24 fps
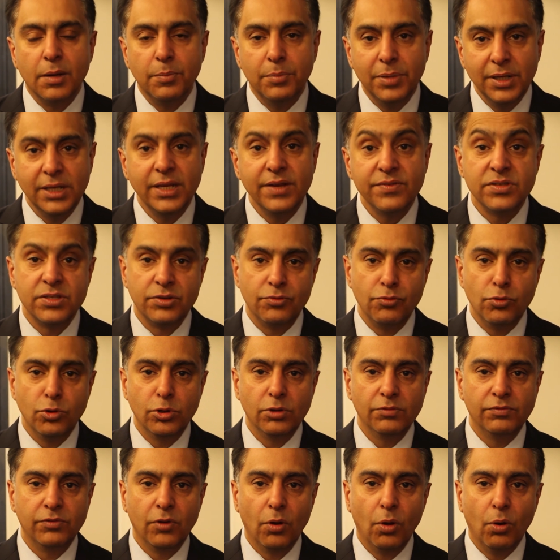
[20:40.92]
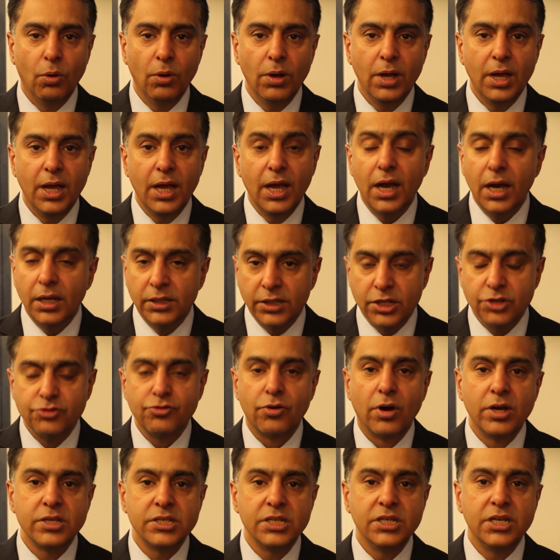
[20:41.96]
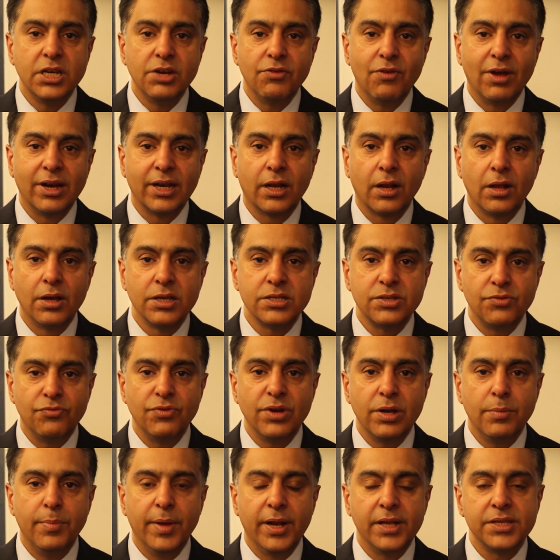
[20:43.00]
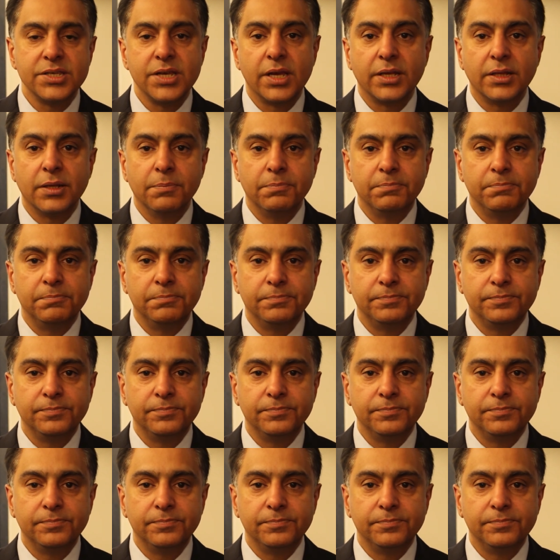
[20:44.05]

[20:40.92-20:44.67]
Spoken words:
believes in the rule of law, and then try to de-radicalise and rehabilitate them.